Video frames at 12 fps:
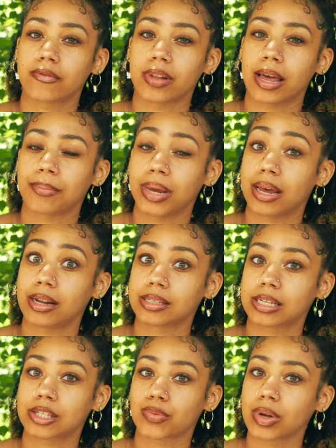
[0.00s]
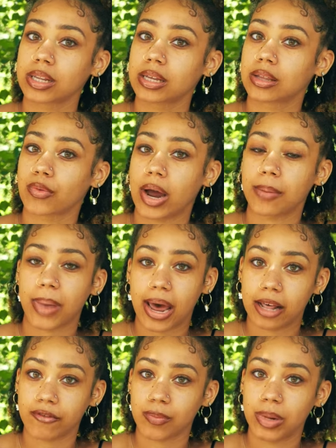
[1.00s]
like, man, is this really the right
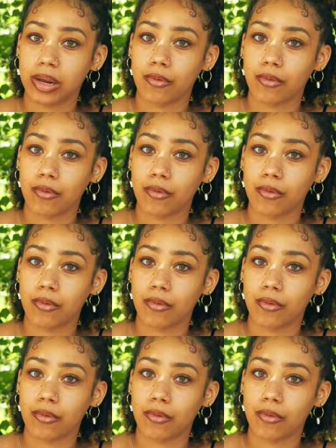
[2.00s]
path for me?